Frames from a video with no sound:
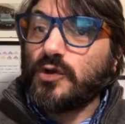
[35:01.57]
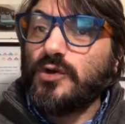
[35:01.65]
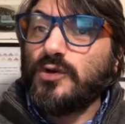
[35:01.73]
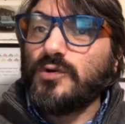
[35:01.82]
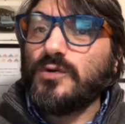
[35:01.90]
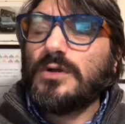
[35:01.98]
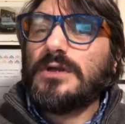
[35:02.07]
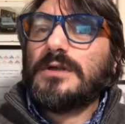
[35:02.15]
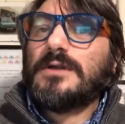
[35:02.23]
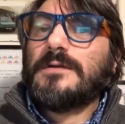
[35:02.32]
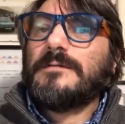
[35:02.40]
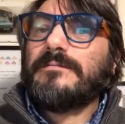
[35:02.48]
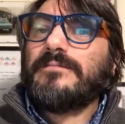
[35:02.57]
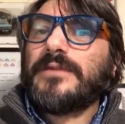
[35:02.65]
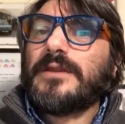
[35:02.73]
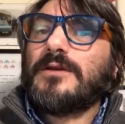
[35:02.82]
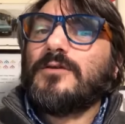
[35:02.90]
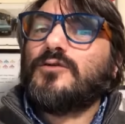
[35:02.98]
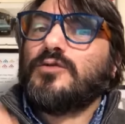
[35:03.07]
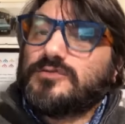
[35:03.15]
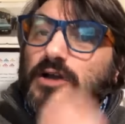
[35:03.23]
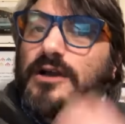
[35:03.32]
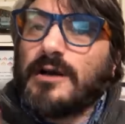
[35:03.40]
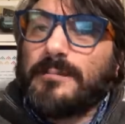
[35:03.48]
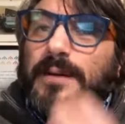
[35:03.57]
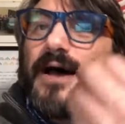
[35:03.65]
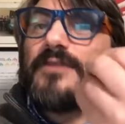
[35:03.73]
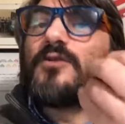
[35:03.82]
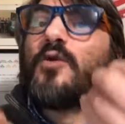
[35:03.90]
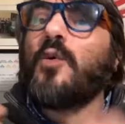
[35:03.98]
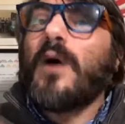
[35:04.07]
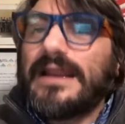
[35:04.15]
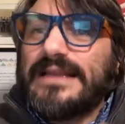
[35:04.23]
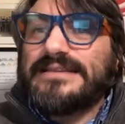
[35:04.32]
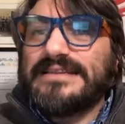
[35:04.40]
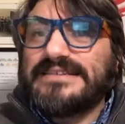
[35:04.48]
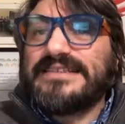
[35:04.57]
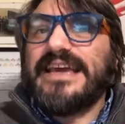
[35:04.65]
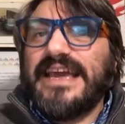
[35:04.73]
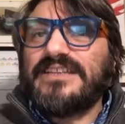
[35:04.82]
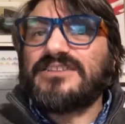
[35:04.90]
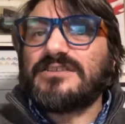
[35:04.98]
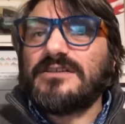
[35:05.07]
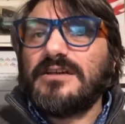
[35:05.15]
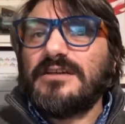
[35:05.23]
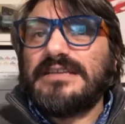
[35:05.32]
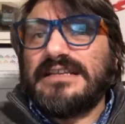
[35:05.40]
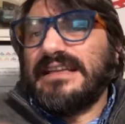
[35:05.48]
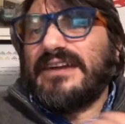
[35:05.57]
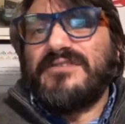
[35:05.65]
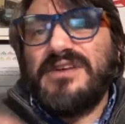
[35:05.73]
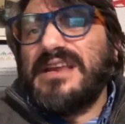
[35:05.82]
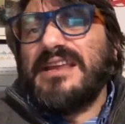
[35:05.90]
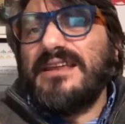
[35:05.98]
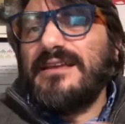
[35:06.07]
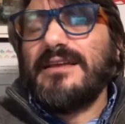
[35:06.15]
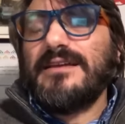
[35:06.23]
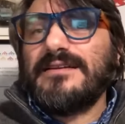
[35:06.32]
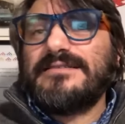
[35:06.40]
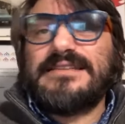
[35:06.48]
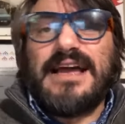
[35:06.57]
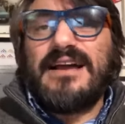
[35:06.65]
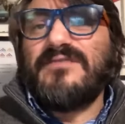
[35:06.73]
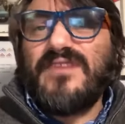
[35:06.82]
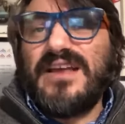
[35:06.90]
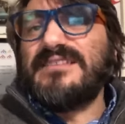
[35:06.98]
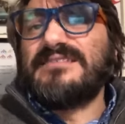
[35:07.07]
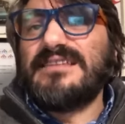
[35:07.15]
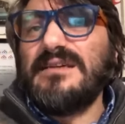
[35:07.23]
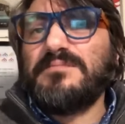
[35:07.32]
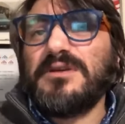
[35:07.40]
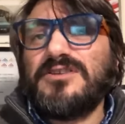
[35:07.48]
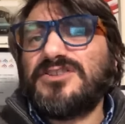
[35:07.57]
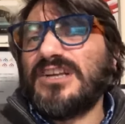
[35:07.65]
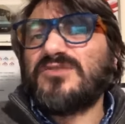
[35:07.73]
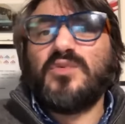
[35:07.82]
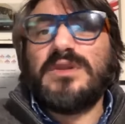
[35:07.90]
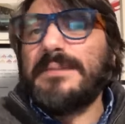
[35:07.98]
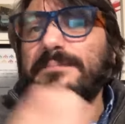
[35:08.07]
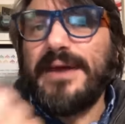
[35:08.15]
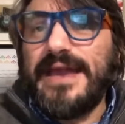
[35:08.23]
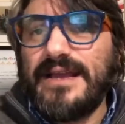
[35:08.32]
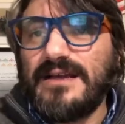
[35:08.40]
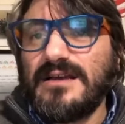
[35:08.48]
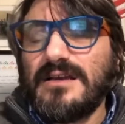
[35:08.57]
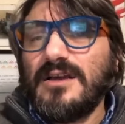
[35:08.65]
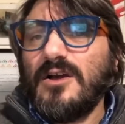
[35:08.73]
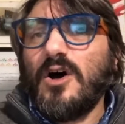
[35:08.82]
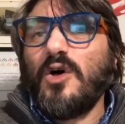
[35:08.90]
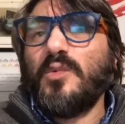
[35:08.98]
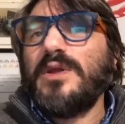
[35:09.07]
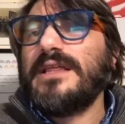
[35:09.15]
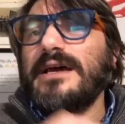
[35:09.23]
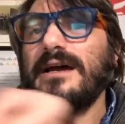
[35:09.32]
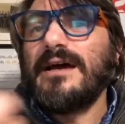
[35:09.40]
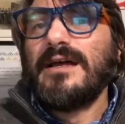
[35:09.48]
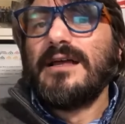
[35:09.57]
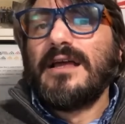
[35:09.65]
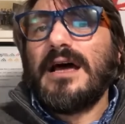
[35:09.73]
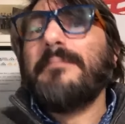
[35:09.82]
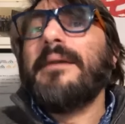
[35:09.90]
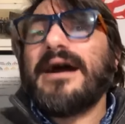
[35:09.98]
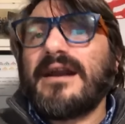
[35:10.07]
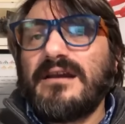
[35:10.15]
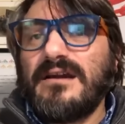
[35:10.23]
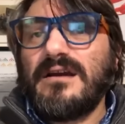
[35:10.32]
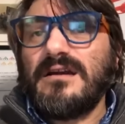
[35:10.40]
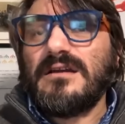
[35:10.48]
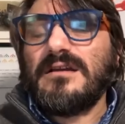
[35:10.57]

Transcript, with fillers: you, to talk about quality sketch that are really done very simply just with a pen or with a marker,